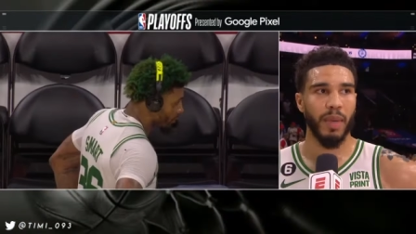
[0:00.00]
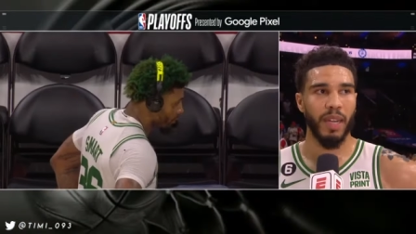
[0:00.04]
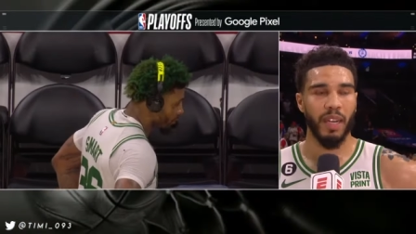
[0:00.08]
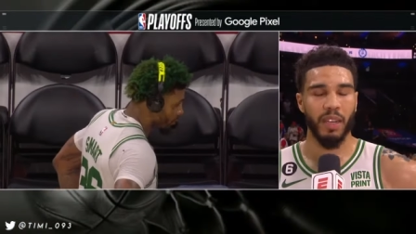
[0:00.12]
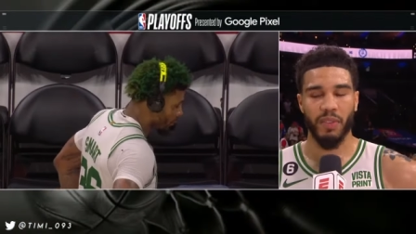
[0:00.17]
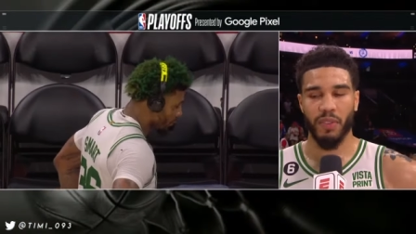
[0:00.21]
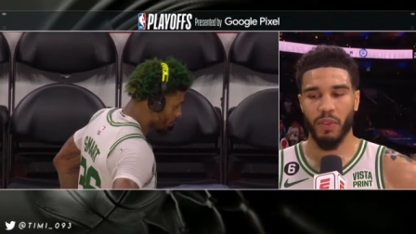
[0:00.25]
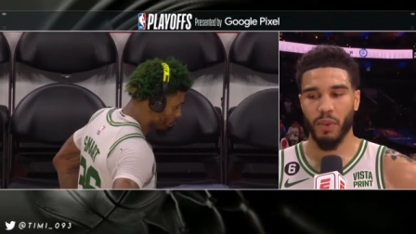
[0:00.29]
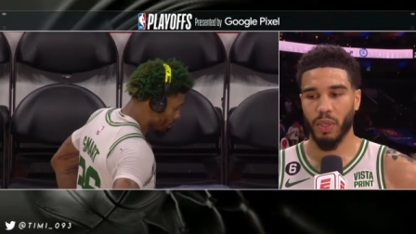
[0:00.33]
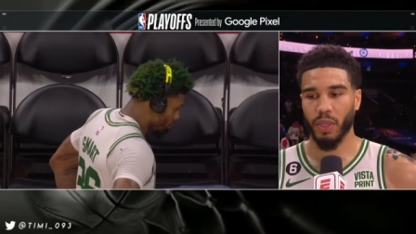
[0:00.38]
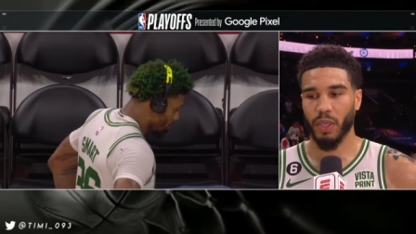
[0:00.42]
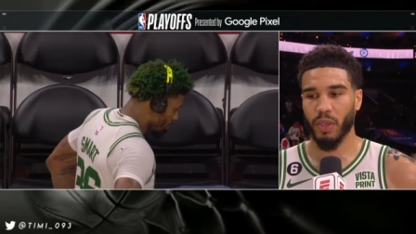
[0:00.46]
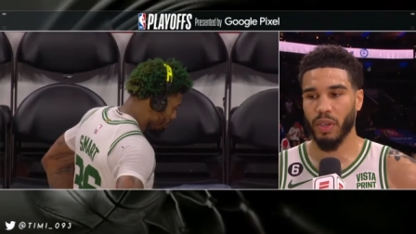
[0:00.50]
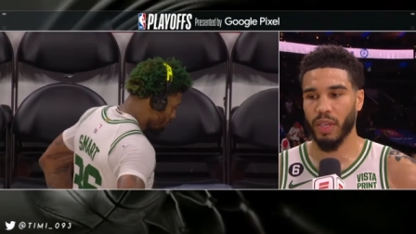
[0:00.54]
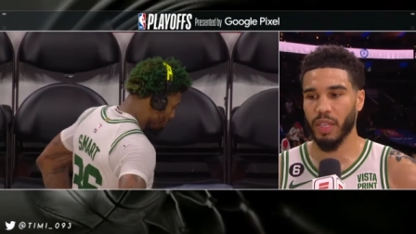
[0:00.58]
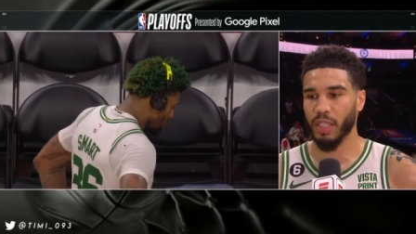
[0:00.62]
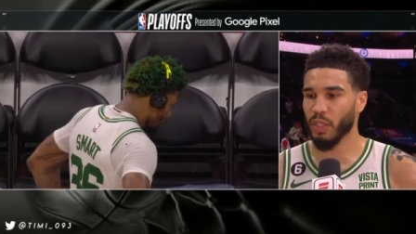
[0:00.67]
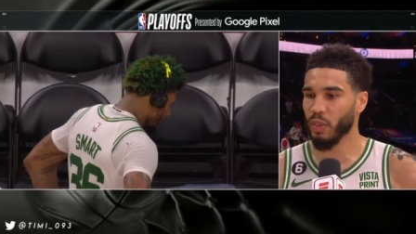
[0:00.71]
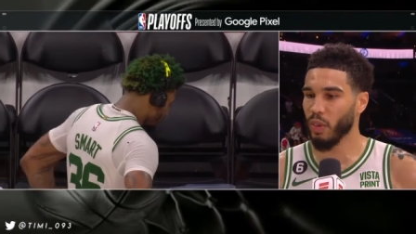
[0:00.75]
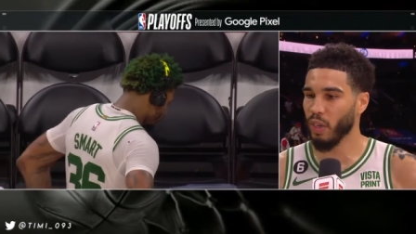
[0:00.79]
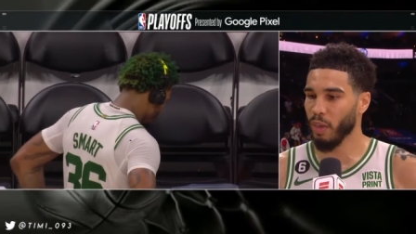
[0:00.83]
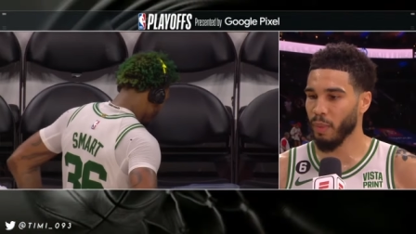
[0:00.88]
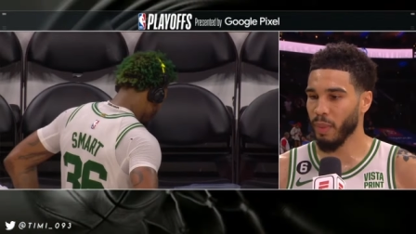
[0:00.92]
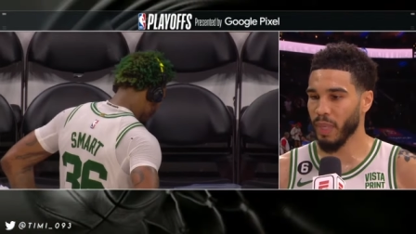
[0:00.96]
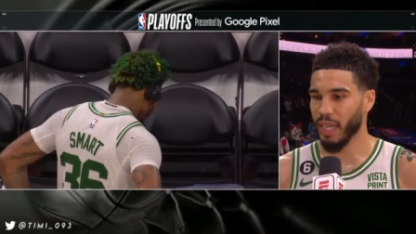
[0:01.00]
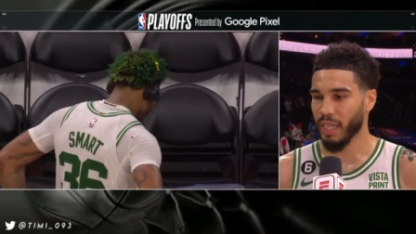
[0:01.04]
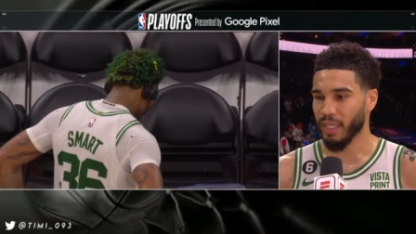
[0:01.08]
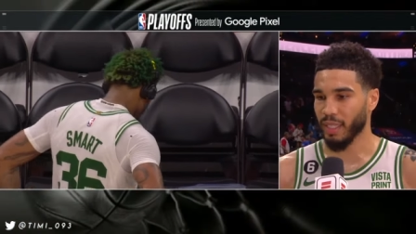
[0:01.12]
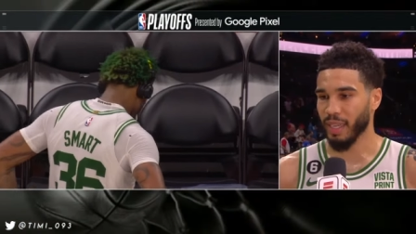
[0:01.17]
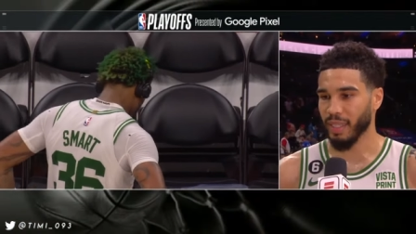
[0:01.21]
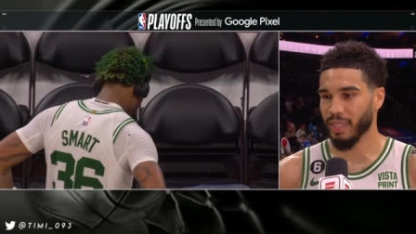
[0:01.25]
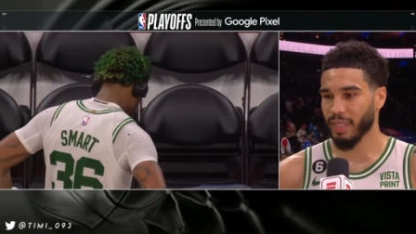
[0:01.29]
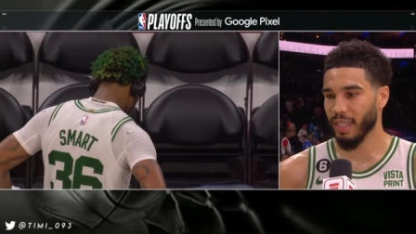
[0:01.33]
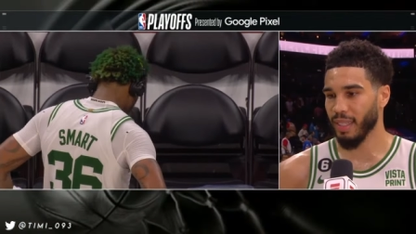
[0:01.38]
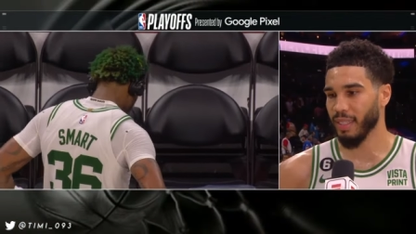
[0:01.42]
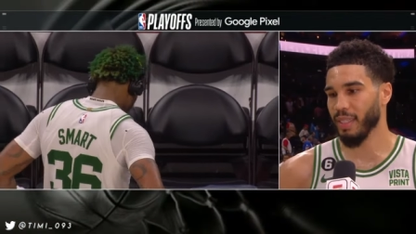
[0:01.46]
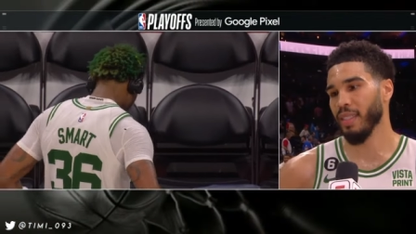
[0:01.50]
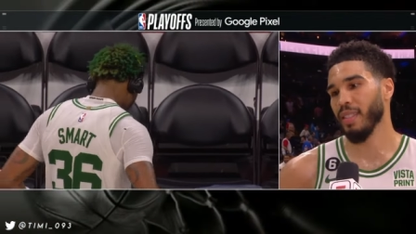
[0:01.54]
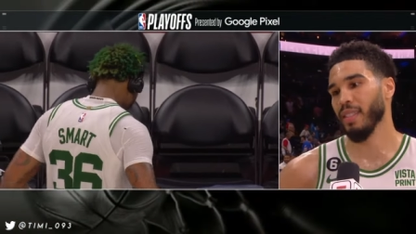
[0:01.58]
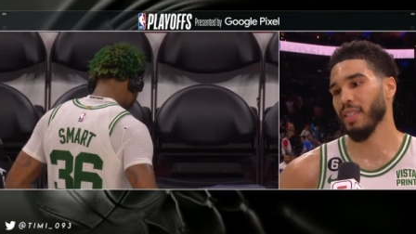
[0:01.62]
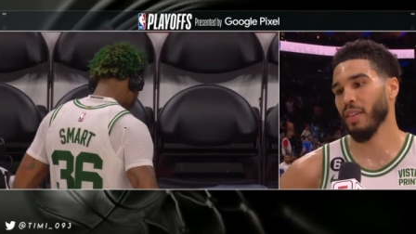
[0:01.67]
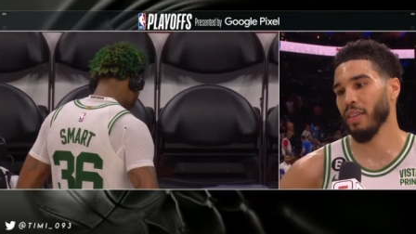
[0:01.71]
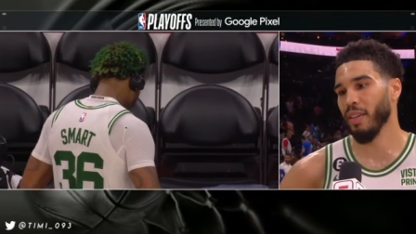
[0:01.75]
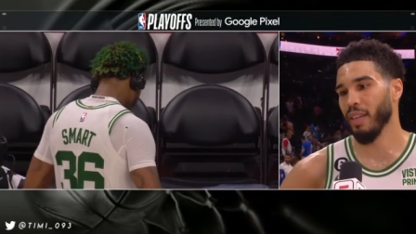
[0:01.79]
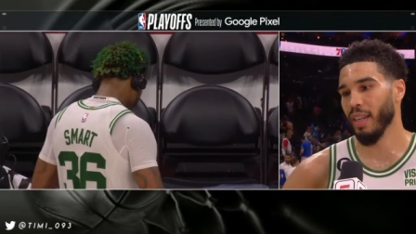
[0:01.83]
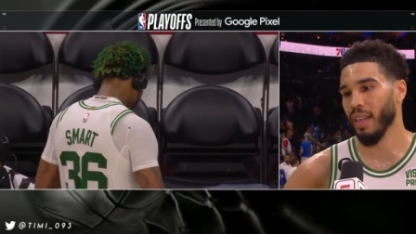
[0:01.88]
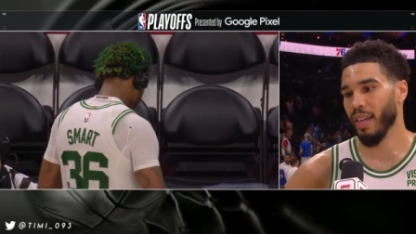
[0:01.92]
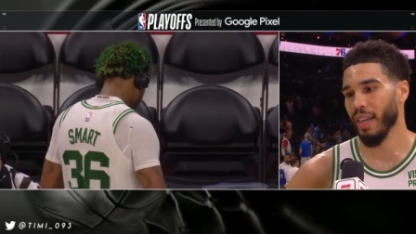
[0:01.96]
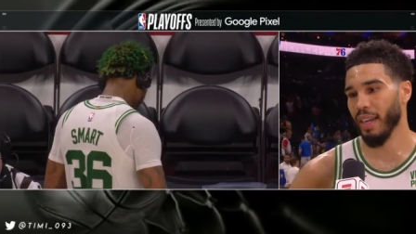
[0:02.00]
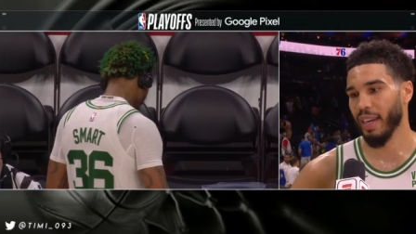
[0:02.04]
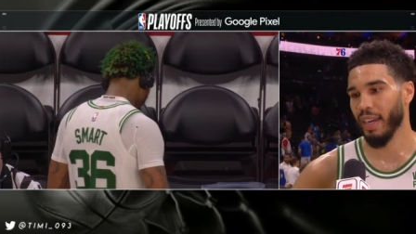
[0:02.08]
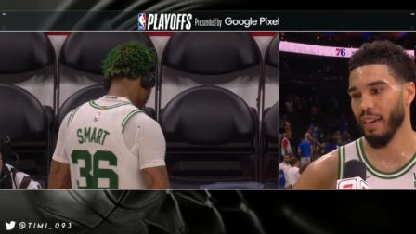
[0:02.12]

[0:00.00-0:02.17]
it in the fourth quarter. It's 12 minutes. Our season is on the line.